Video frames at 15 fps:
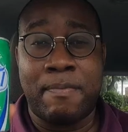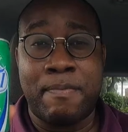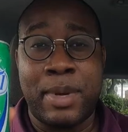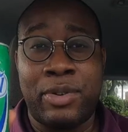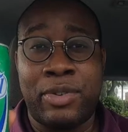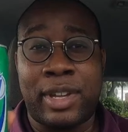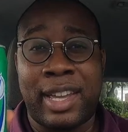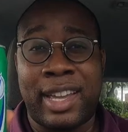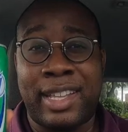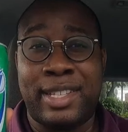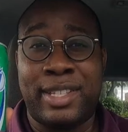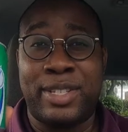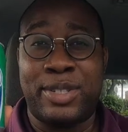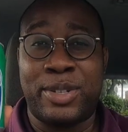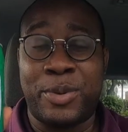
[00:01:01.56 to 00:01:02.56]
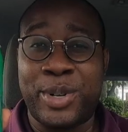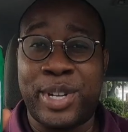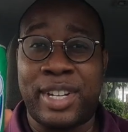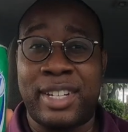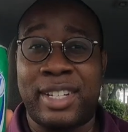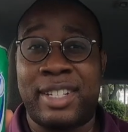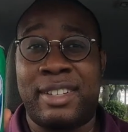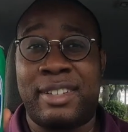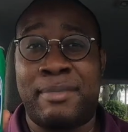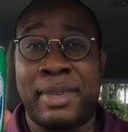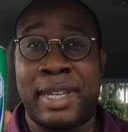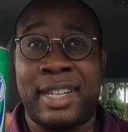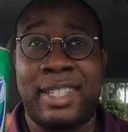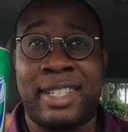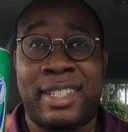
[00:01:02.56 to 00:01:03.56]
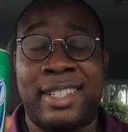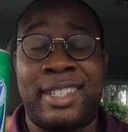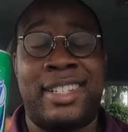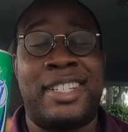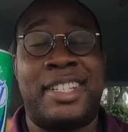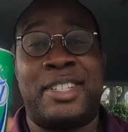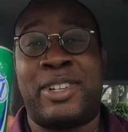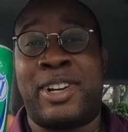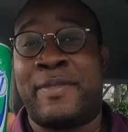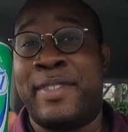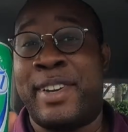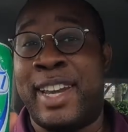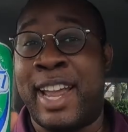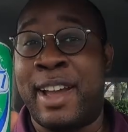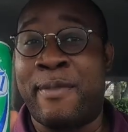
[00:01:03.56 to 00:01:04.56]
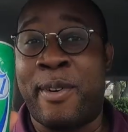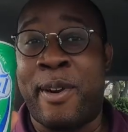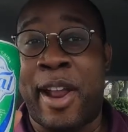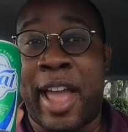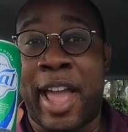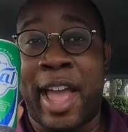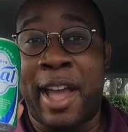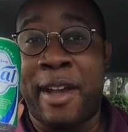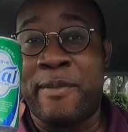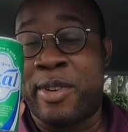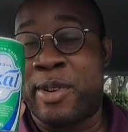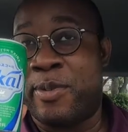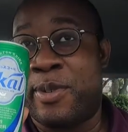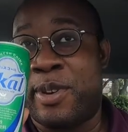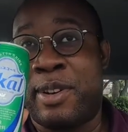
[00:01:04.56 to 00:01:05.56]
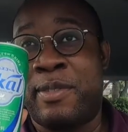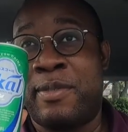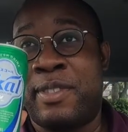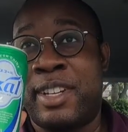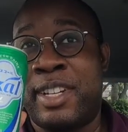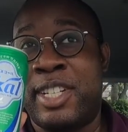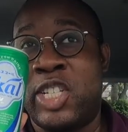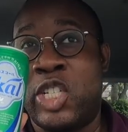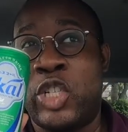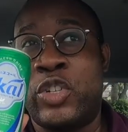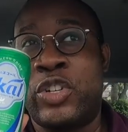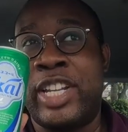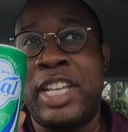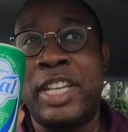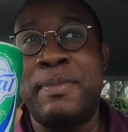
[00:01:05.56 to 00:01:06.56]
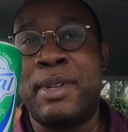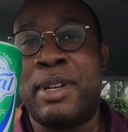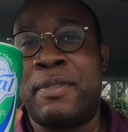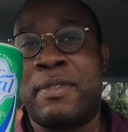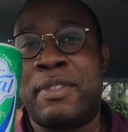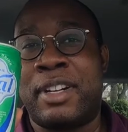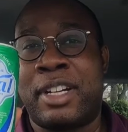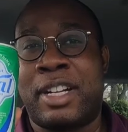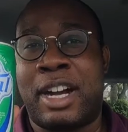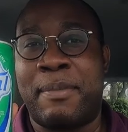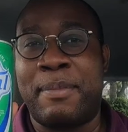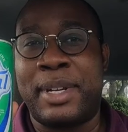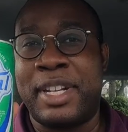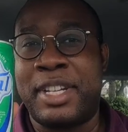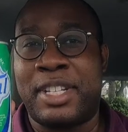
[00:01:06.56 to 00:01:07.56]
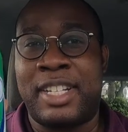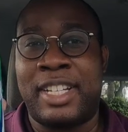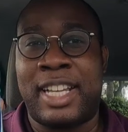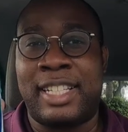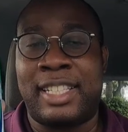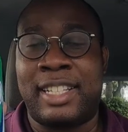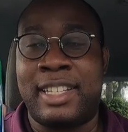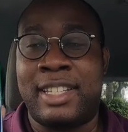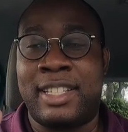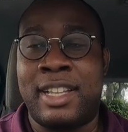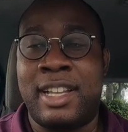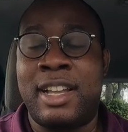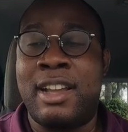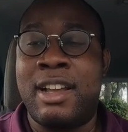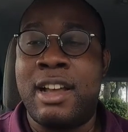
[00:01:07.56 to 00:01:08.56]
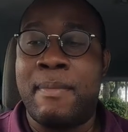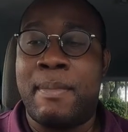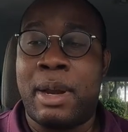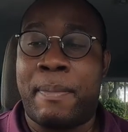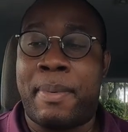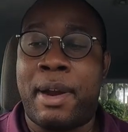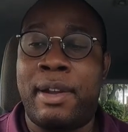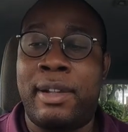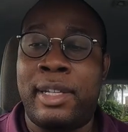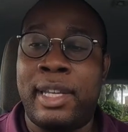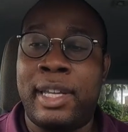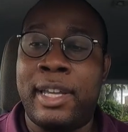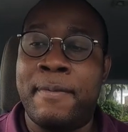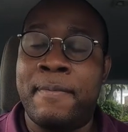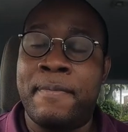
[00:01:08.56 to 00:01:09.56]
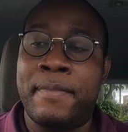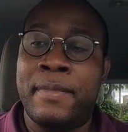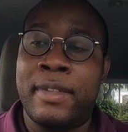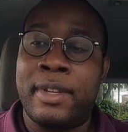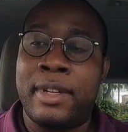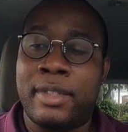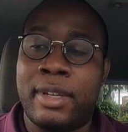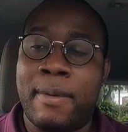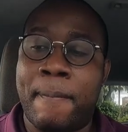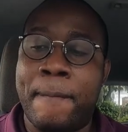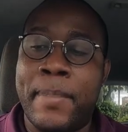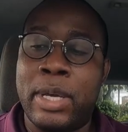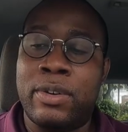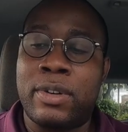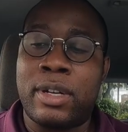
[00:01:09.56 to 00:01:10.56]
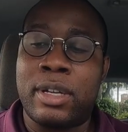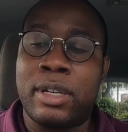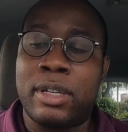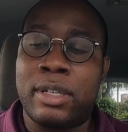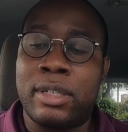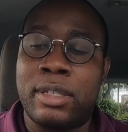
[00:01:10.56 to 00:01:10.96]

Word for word: a milk and soda mix. So I've never ever would have dreamed of a combination like this, but apparently milk,